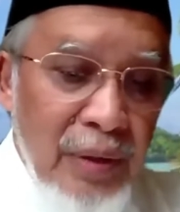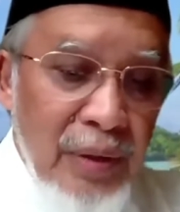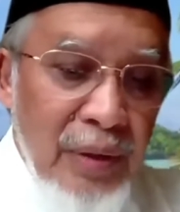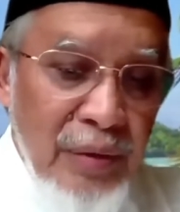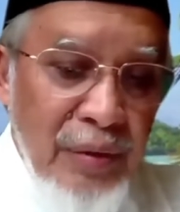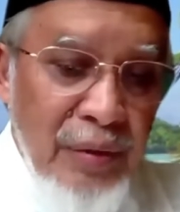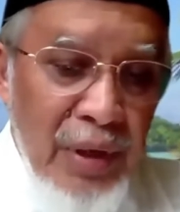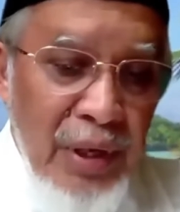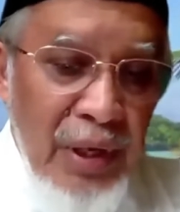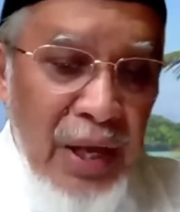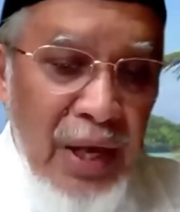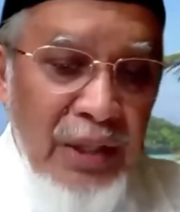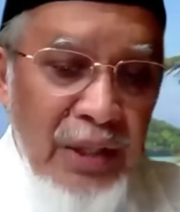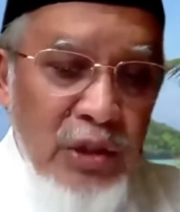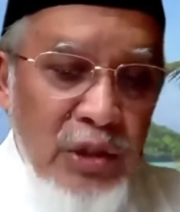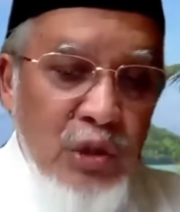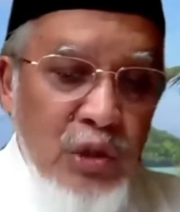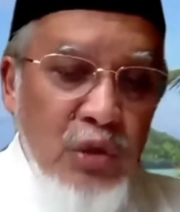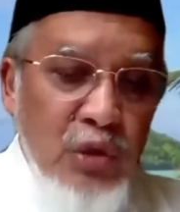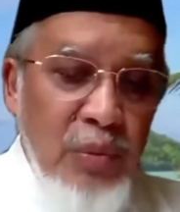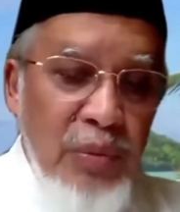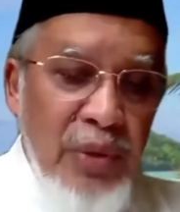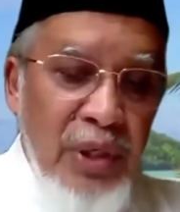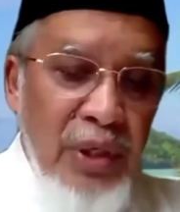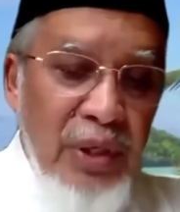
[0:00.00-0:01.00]
relates
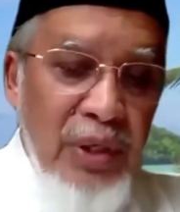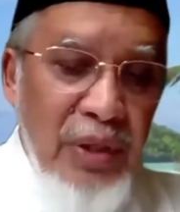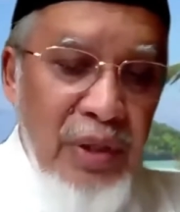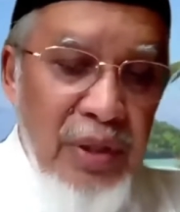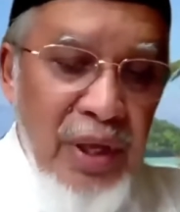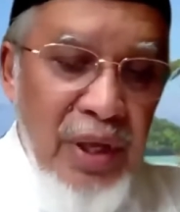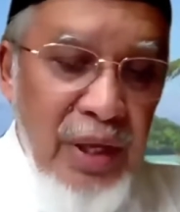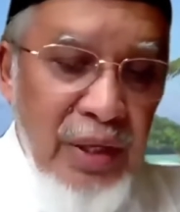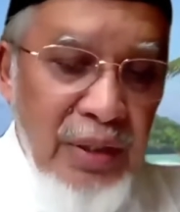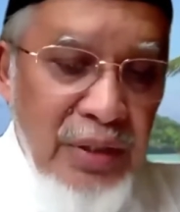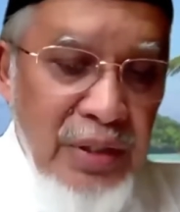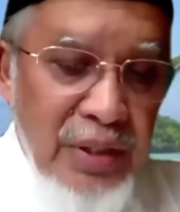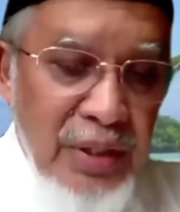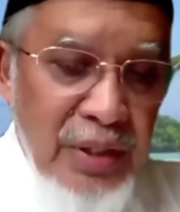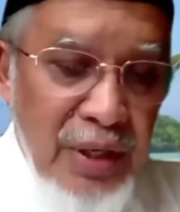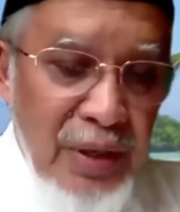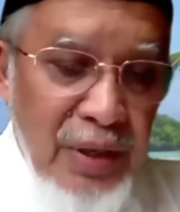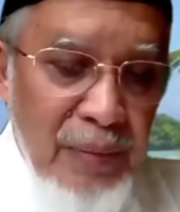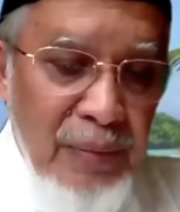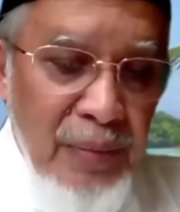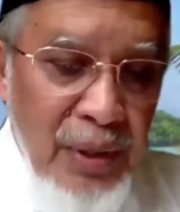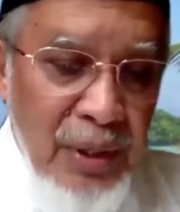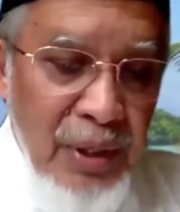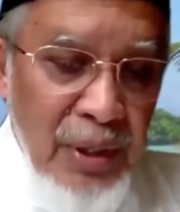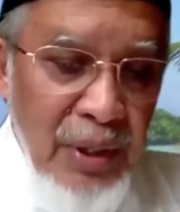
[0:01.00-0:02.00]
to me that
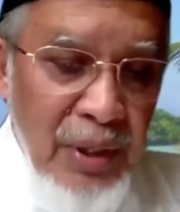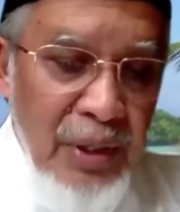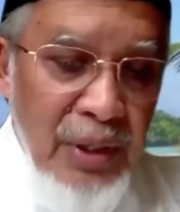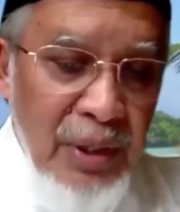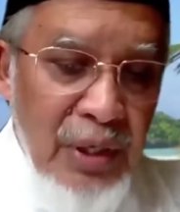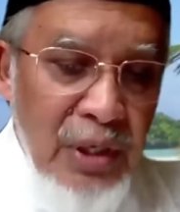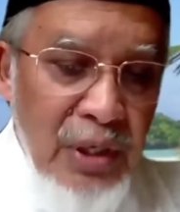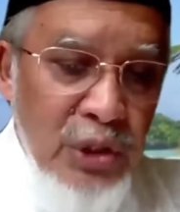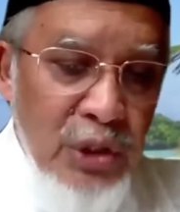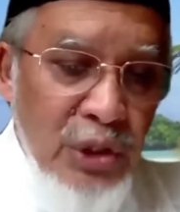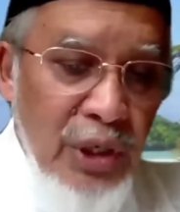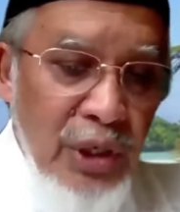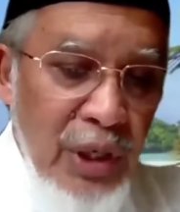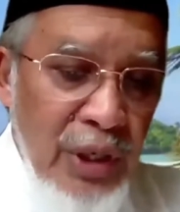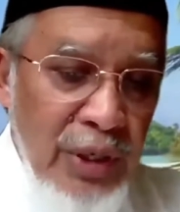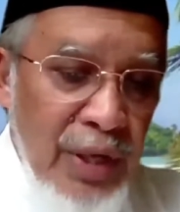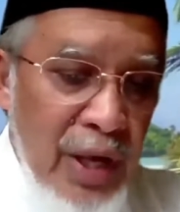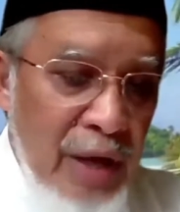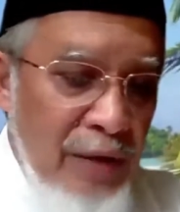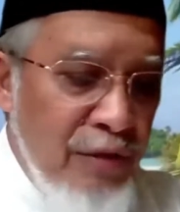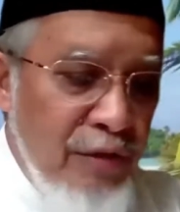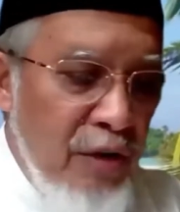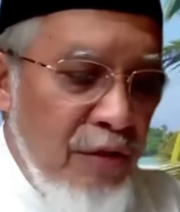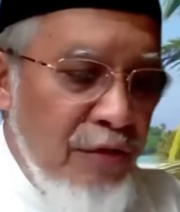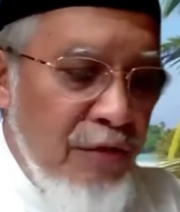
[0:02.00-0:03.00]
he shall
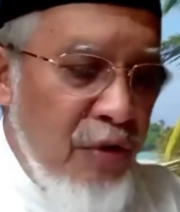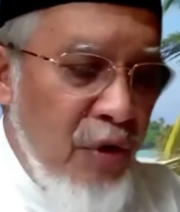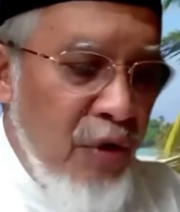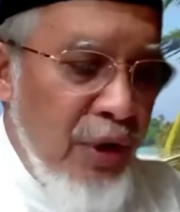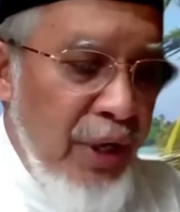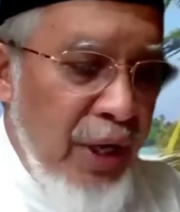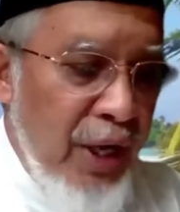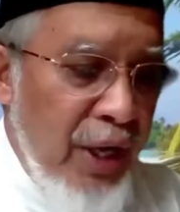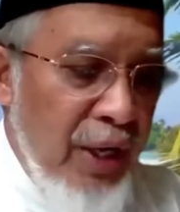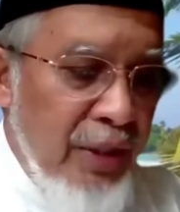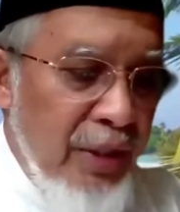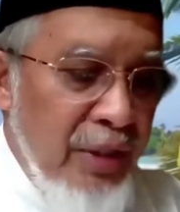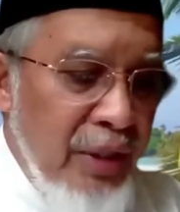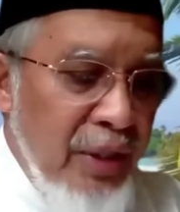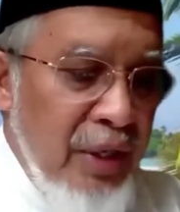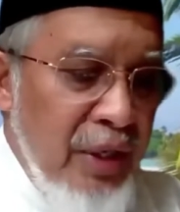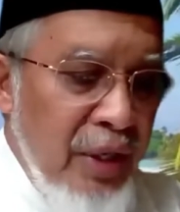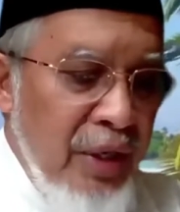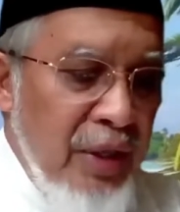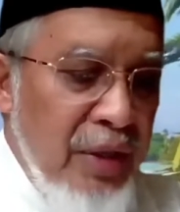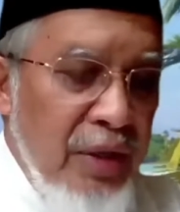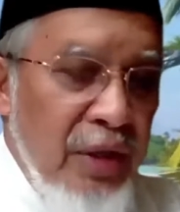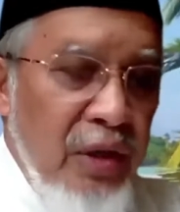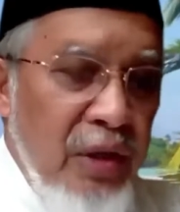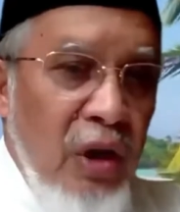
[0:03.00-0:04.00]
never forget
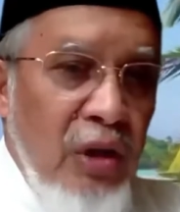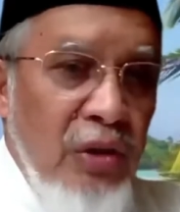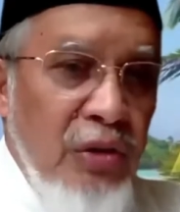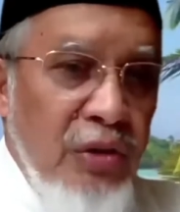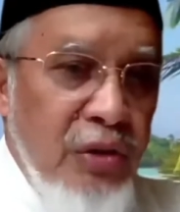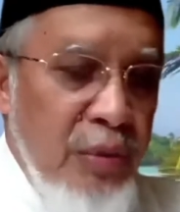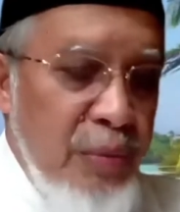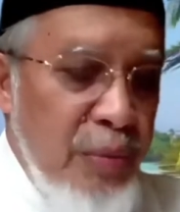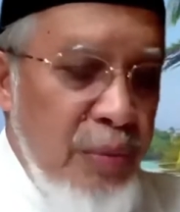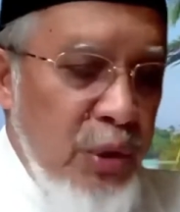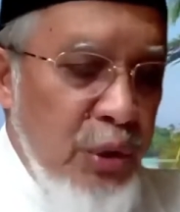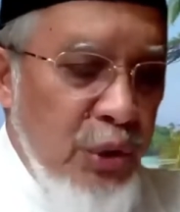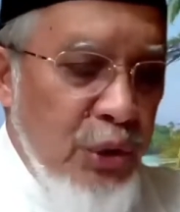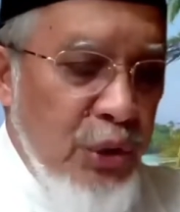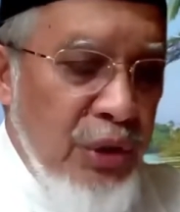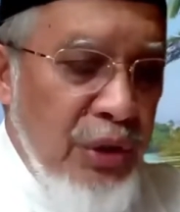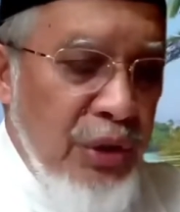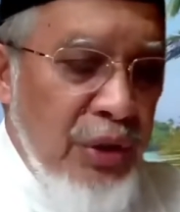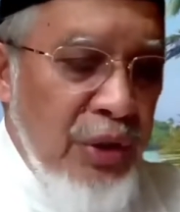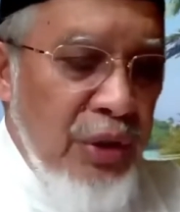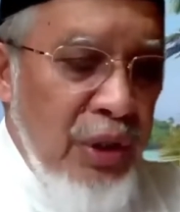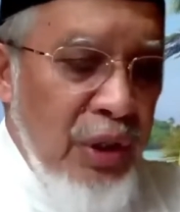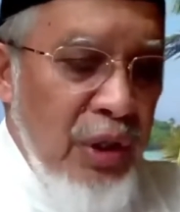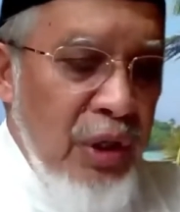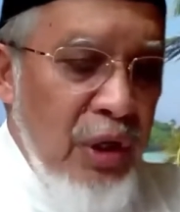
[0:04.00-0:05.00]
the
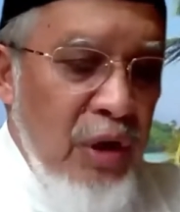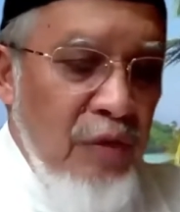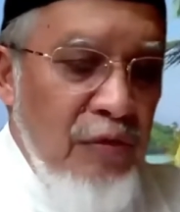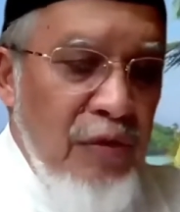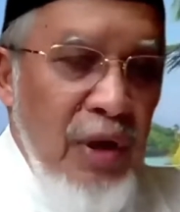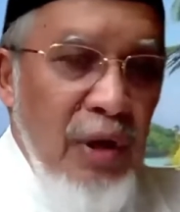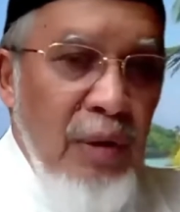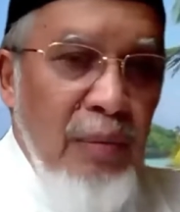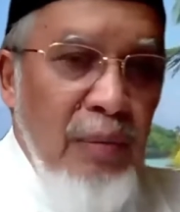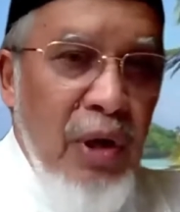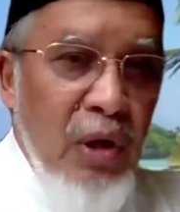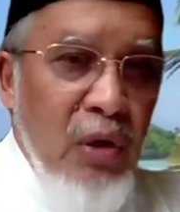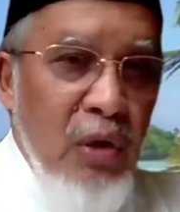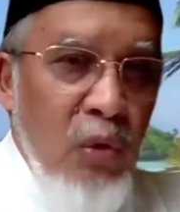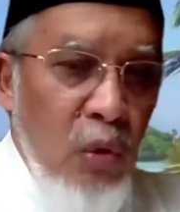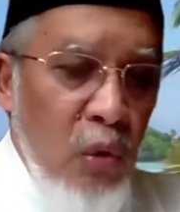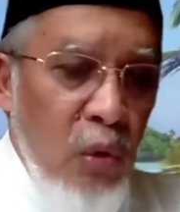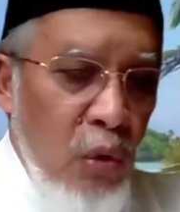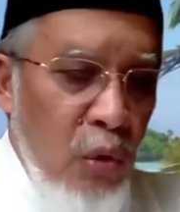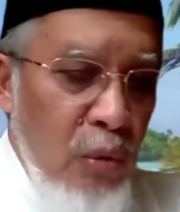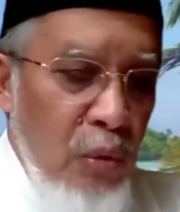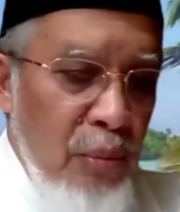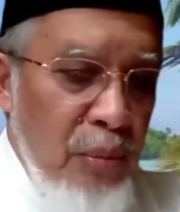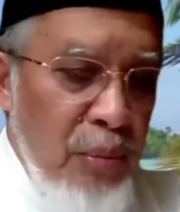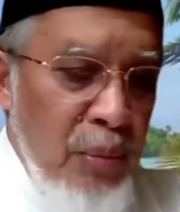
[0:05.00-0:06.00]
contribution of
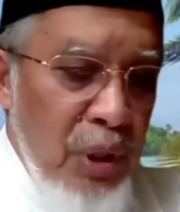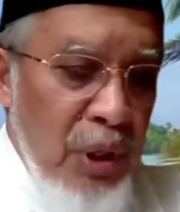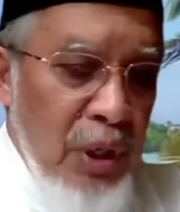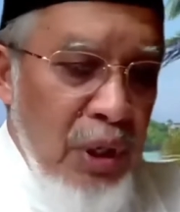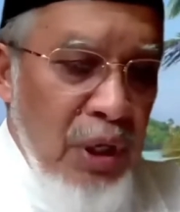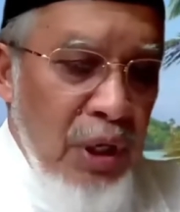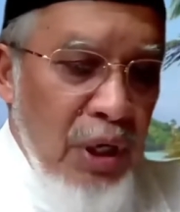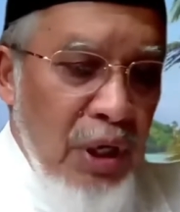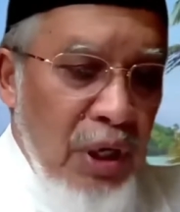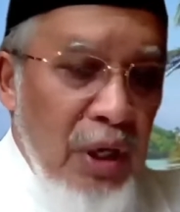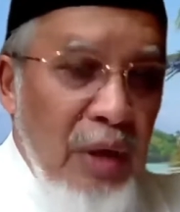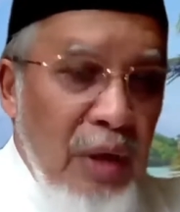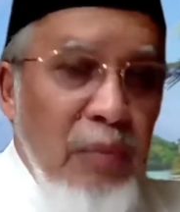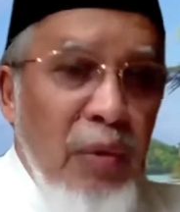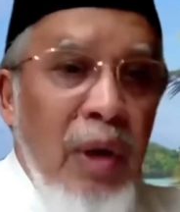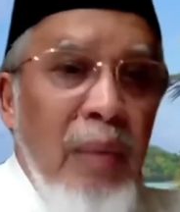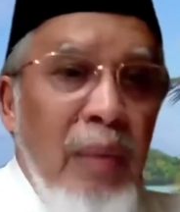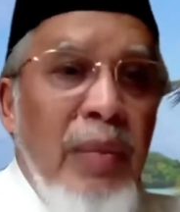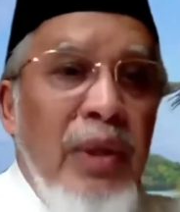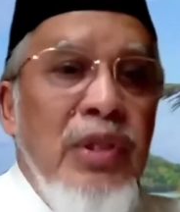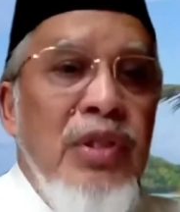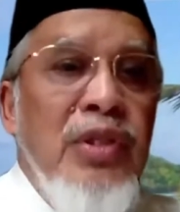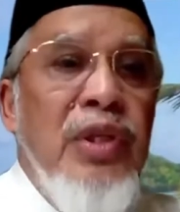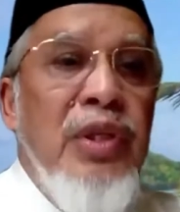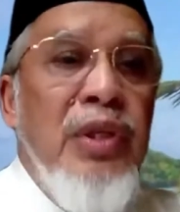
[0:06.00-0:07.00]
Almarhum
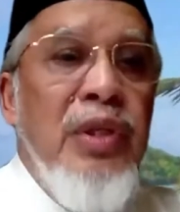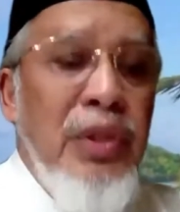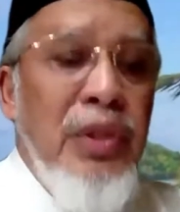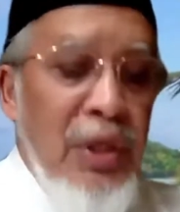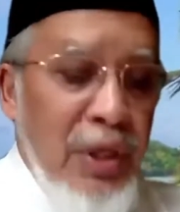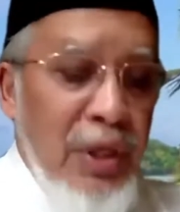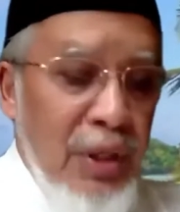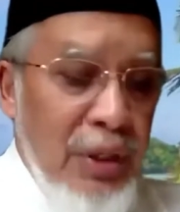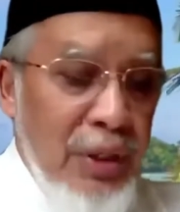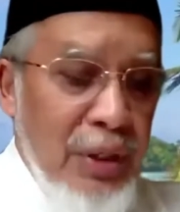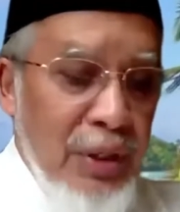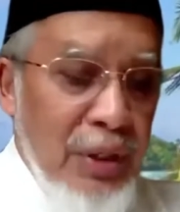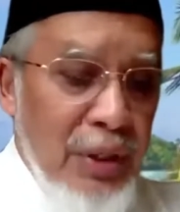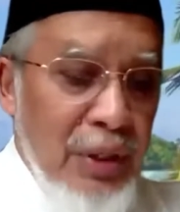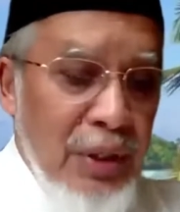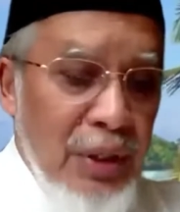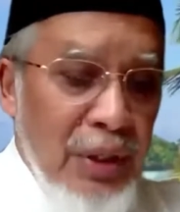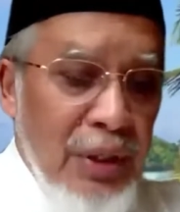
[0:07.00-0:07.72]
Mohammad Siddik